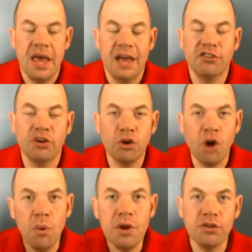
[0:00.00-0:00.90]
And so
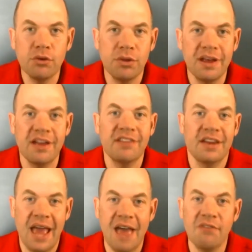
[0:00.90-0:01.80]
going through this
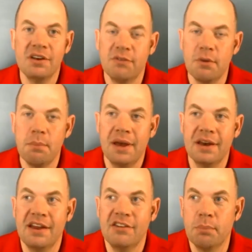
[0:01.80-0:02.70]
and having different
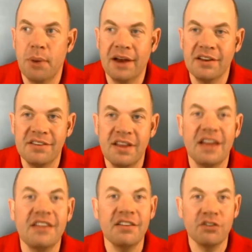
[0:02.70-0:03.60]
meditation practice,
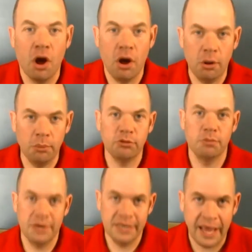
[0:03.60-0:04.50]
it just calms
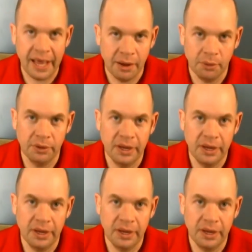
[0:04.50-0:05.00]
me down.